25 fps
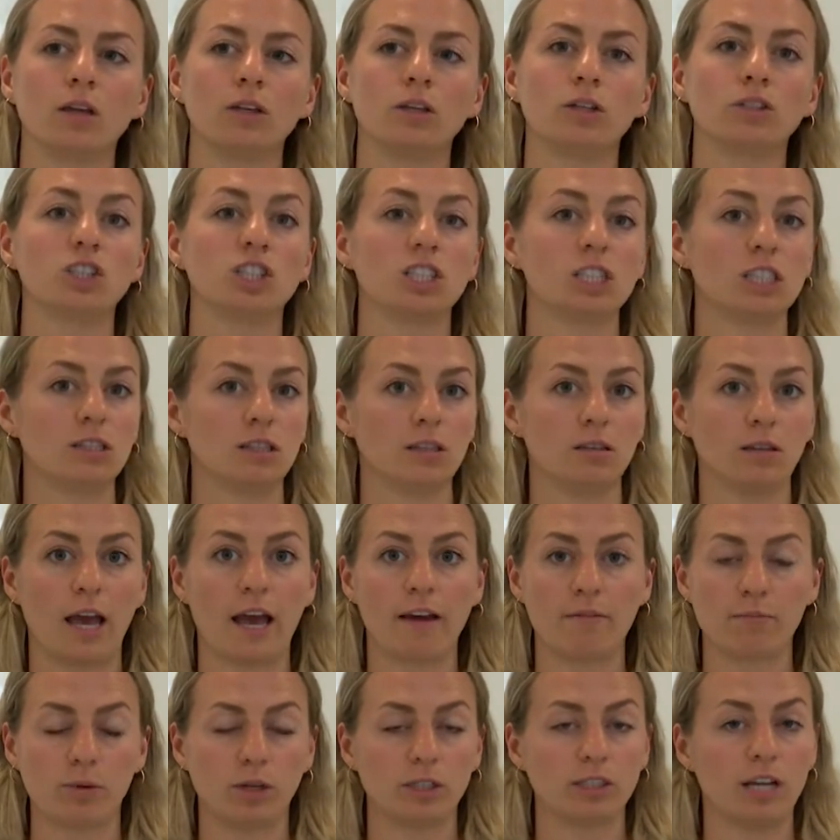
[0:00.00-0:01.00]
you just
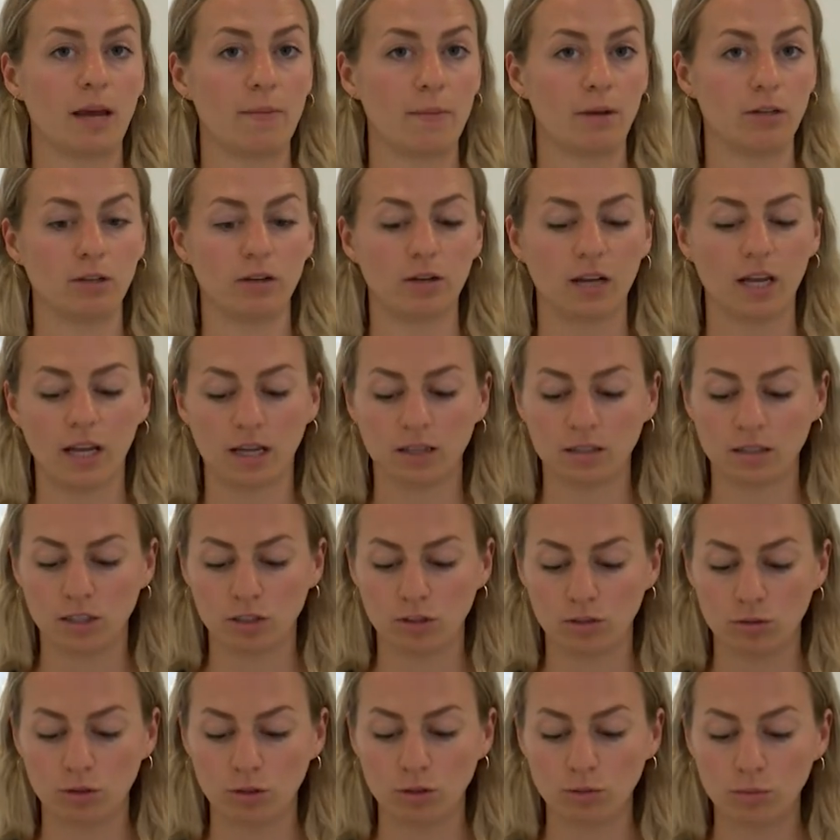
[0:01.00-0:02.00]
have more time on your hands
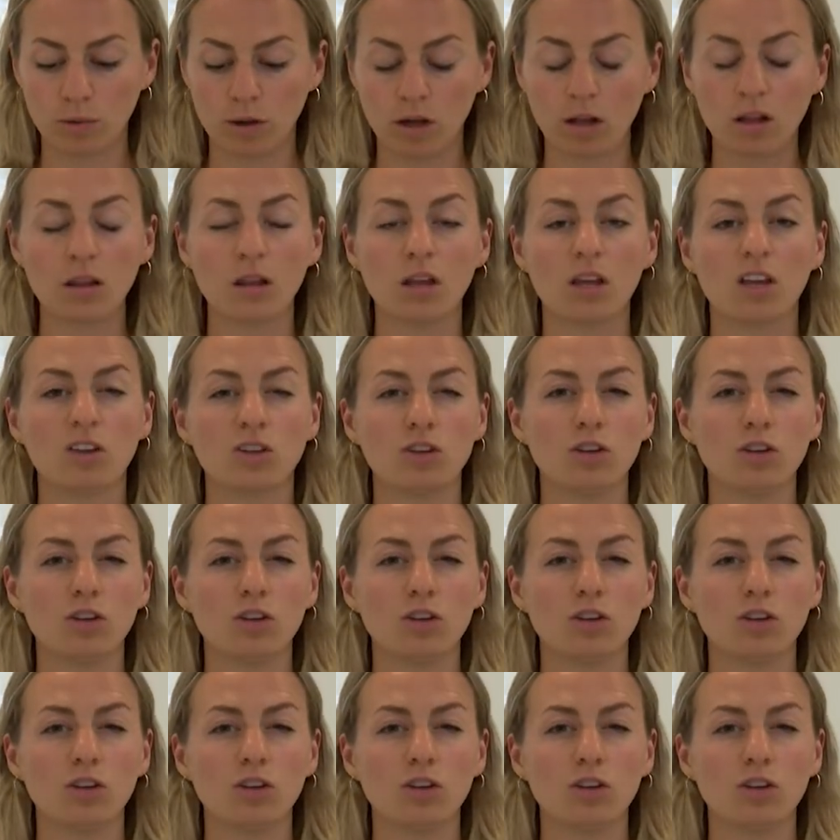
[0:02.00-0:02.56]
than usual,